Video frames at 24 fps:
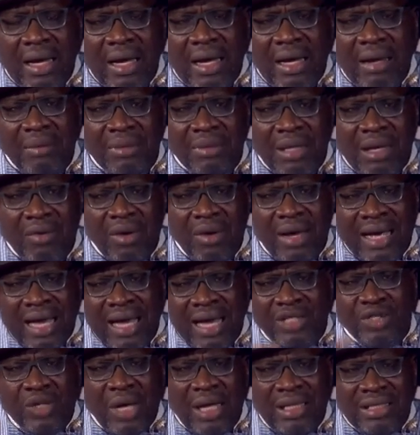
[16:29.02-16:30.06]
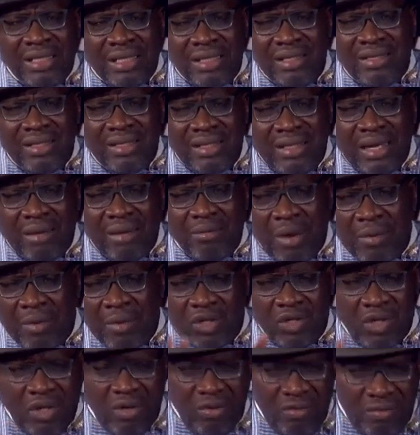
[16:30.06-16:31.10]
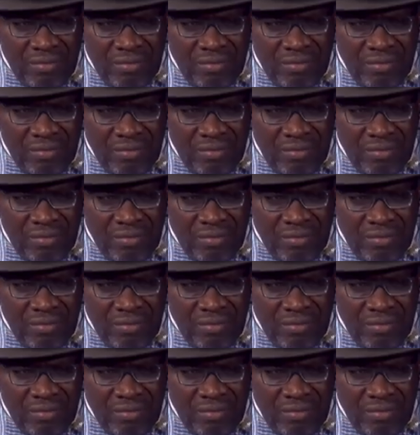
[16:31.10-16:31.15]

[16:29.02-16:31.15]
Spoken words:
there were casualties in Egbomontoro,